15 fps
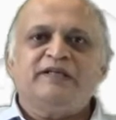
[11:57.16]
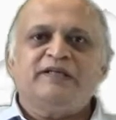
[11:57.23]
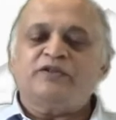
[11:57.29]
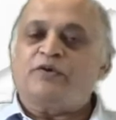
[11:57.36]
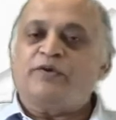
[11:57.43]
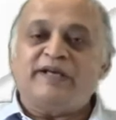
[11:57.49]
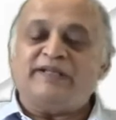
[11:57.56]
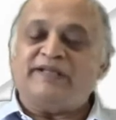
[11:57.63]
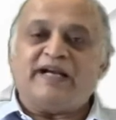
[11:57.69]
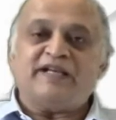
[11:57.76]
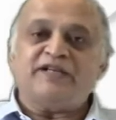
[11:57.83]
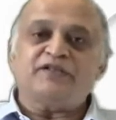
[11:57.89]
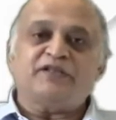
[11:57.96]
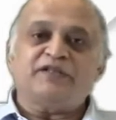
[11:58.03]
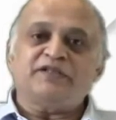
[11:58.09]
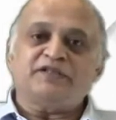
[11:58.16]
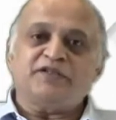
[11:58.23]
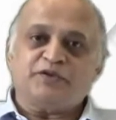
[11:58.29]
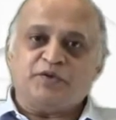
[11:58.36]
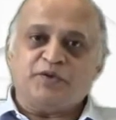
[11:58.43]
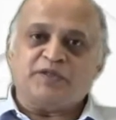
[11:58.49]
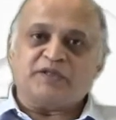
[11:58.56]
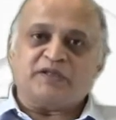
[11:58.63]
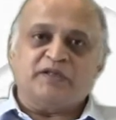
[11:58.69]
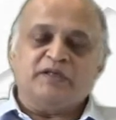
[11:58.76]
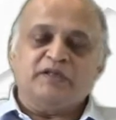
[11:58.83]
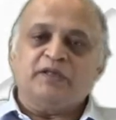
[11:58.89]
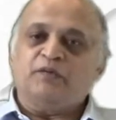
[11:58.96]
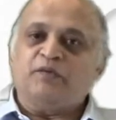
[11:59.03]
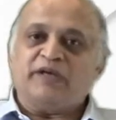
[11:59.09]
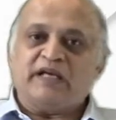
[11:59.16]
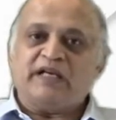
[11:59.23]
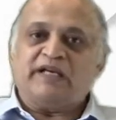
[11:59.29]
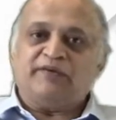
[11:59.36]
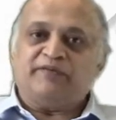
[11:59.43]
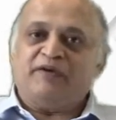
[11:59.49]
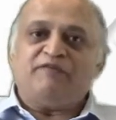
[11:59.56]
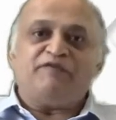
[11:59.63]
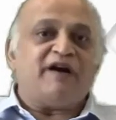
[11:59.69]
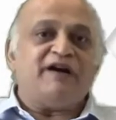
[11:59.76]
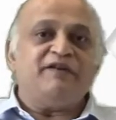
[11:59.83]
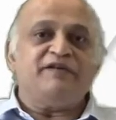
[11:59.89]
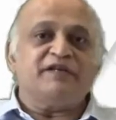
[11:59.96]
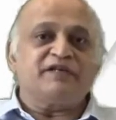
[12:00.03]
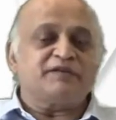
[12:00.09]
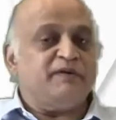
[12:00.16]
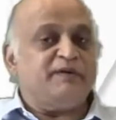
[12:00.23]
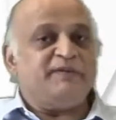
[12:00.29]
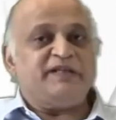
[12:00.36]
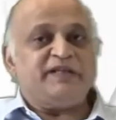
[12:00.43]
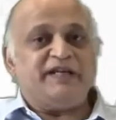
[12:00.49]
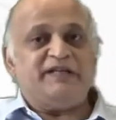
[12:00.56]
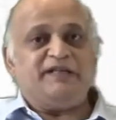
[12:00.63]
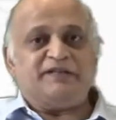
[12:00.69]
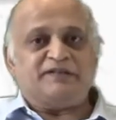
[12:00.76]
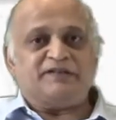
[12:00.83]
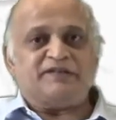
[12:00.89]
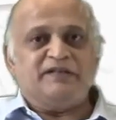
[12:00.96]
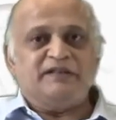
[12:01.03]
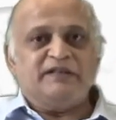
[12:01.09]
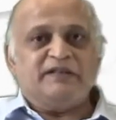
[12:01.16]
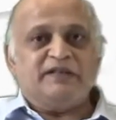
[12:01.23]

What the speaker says: Today, that is not the situation. We can give them 5 years, maybe 10 years.